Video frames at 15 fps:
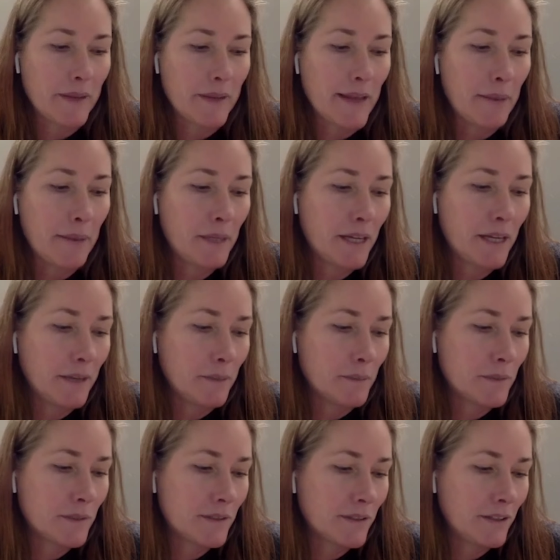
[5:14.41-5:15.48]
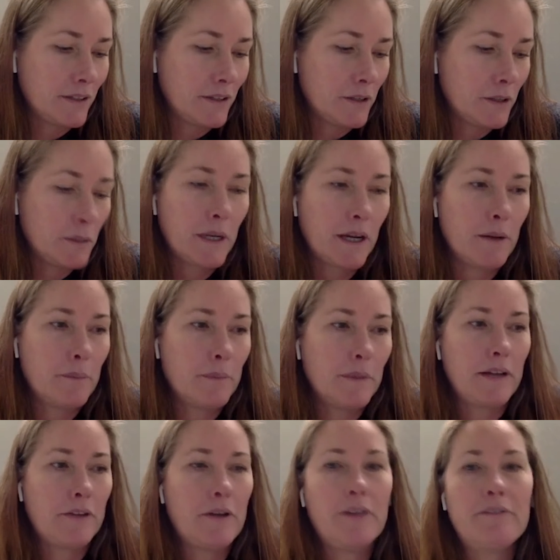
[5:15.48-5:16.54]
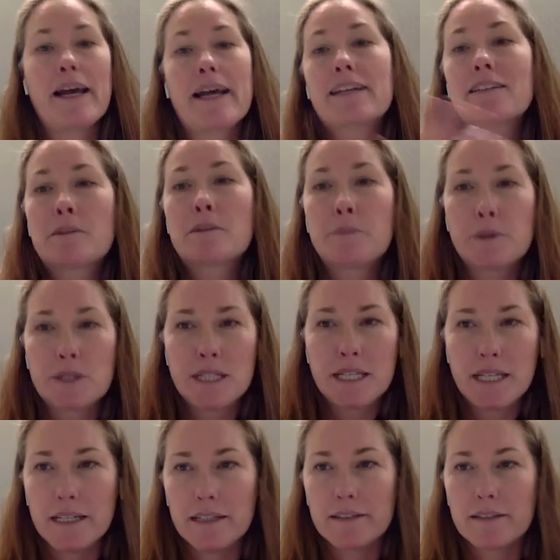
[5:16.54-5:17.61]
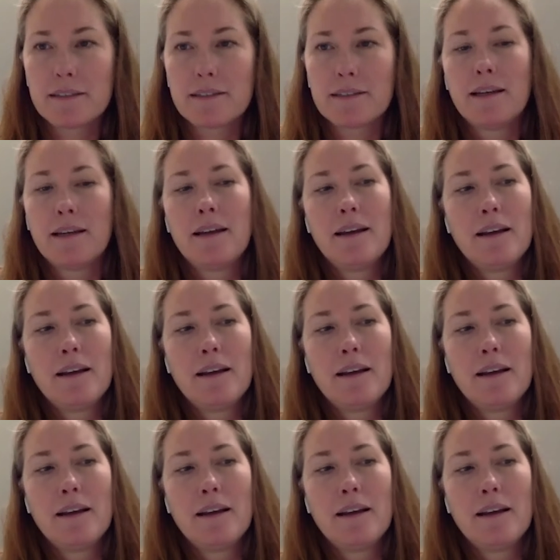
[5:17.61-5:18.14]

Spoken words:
And that becomes, you know, you have expertise.